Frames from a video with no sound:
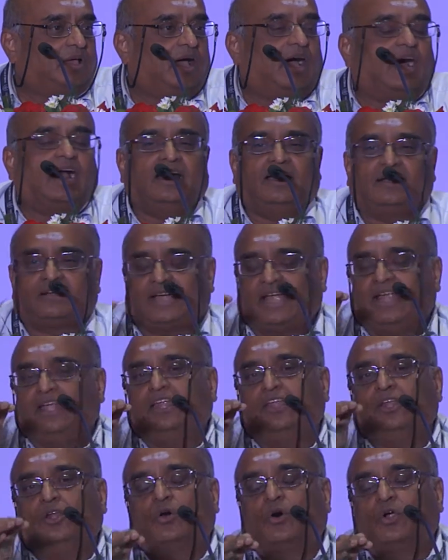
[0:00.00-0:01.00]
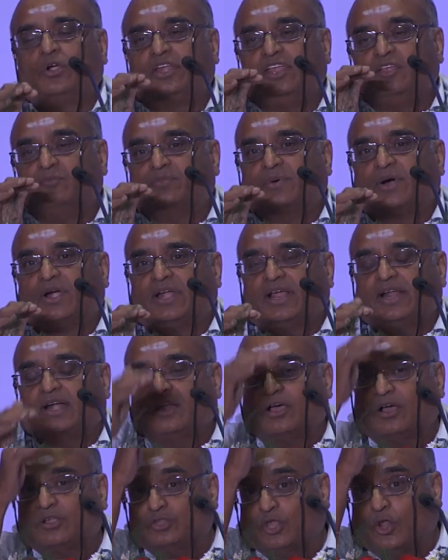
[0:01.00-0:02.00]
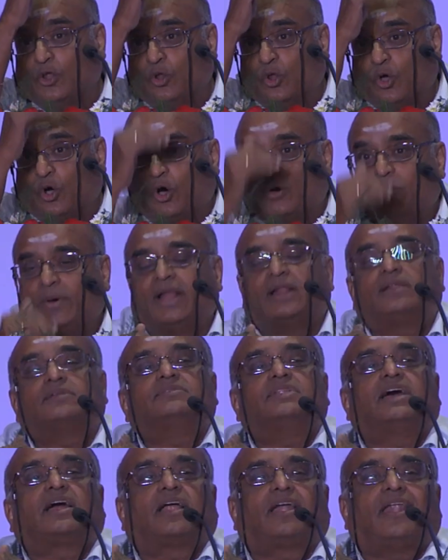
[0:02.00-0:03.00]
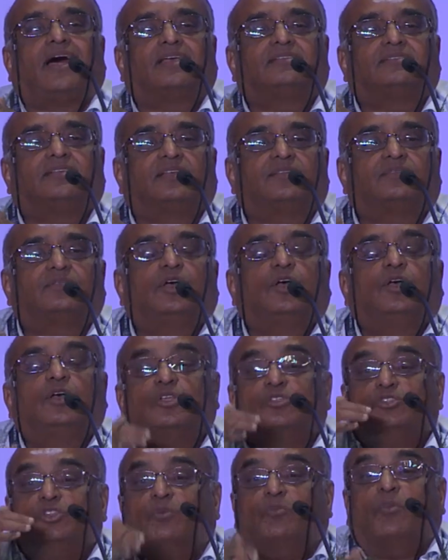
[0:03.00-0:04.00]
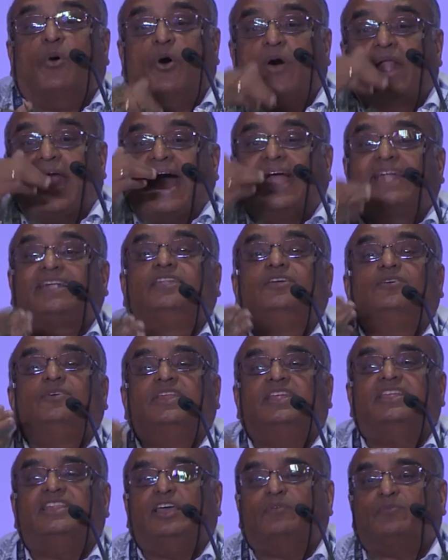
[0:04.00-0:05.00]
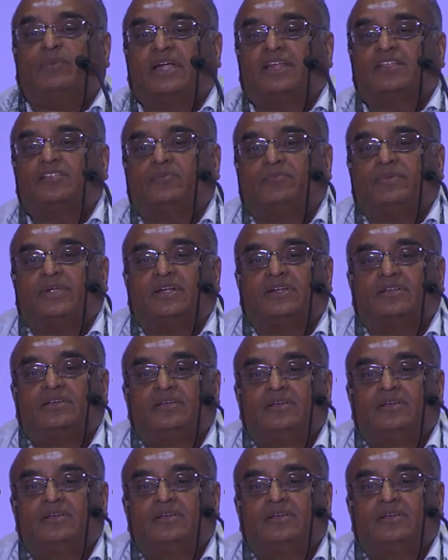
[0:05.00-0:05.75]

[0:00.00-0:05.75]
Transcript: And kindly note, important, the lower the classes, the more actively they participate.